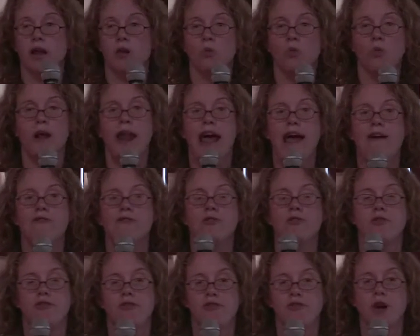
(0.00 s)

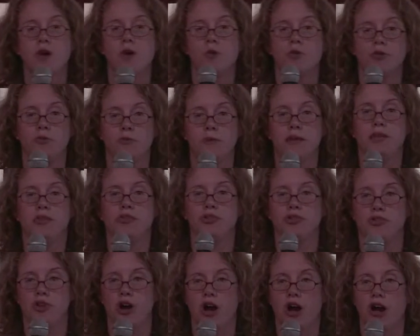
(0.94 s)
whatever those
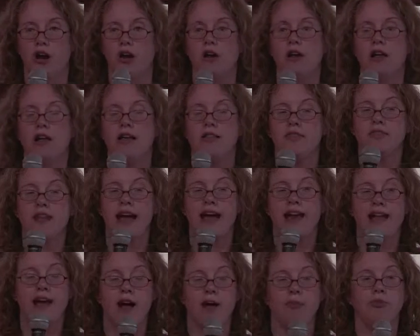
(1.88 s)
pieces are
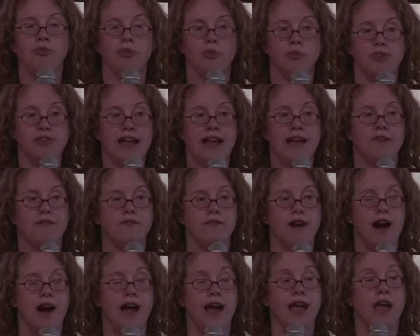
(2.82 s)
that help to
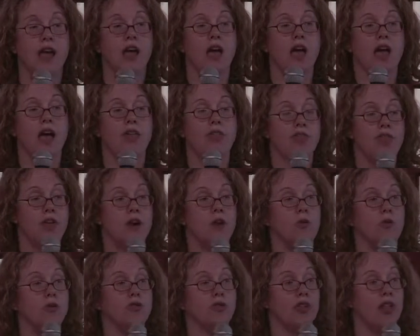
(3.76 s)
identify
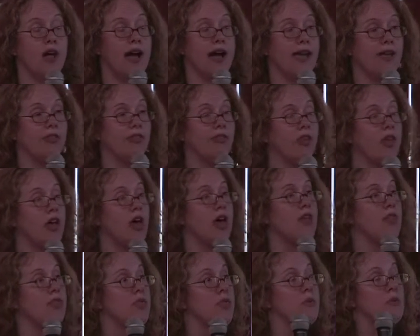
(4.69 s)
those clients.
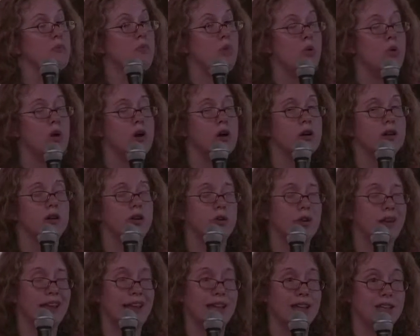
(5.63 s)
The more you
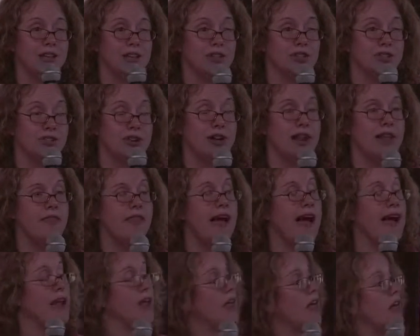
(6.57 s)
can get discrete on
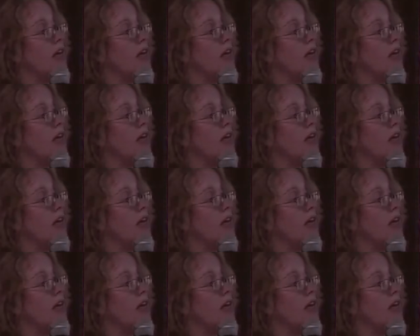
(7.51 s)
that,